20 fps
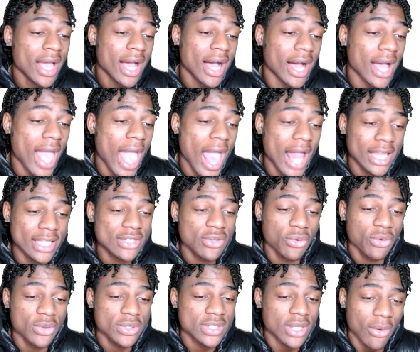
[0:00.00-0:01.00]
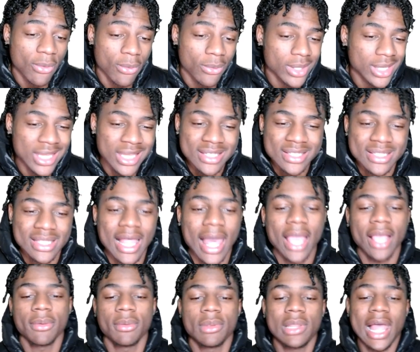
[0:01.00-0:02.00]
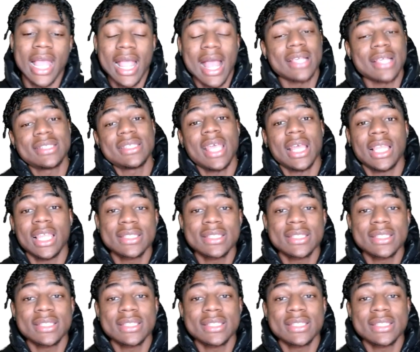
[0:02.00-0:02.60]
Uh, Alex Caruso, he like like I said,